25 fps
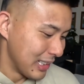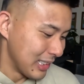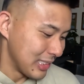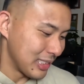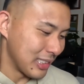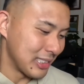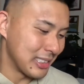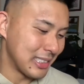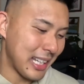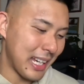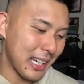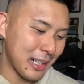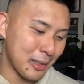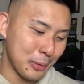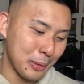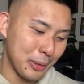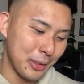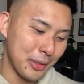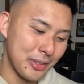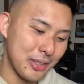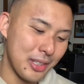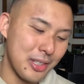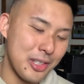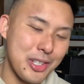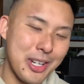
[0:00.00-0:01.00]
So Zach
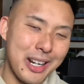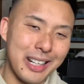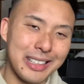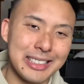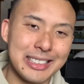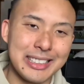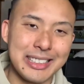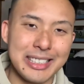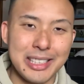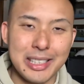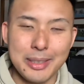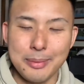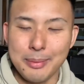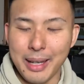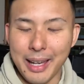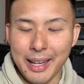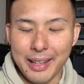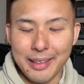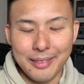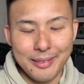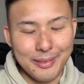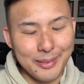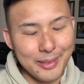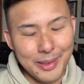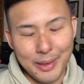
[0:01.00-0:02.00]
Wilson, Jarrett Stidham,
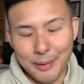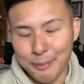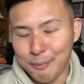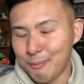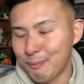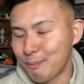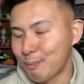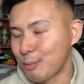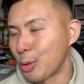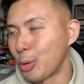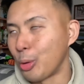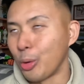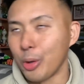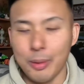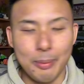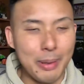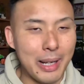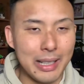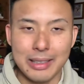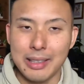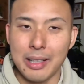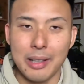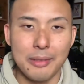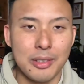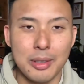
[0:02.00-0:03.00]
and the
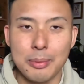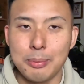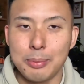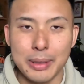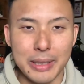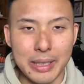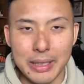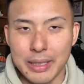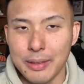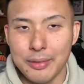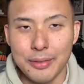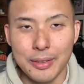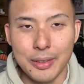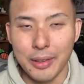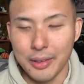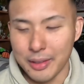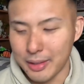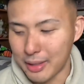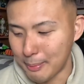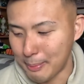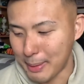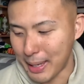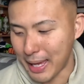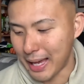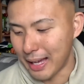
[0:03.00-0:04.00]
quarterback that I've completely
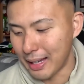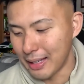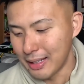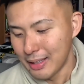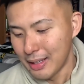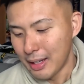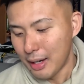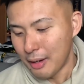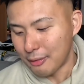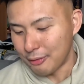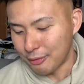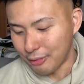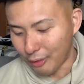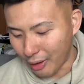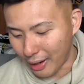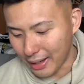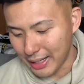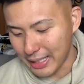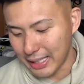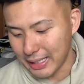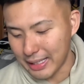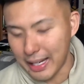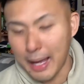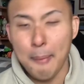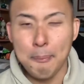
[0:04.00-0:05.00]
forgotten about,
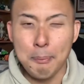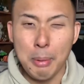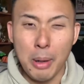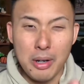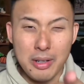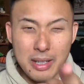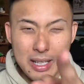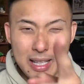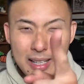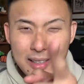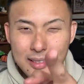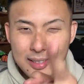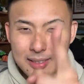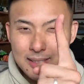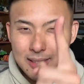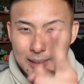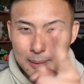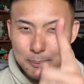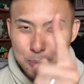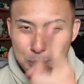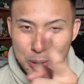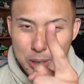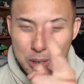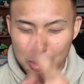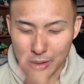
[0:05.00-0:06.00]
fighting it out. Bo Nix,
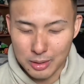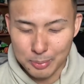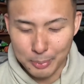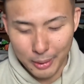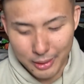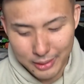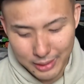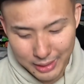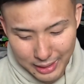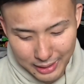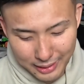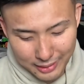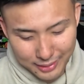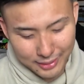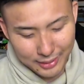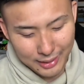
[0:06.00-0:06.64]
I'm pretty sure it's Bo Nix.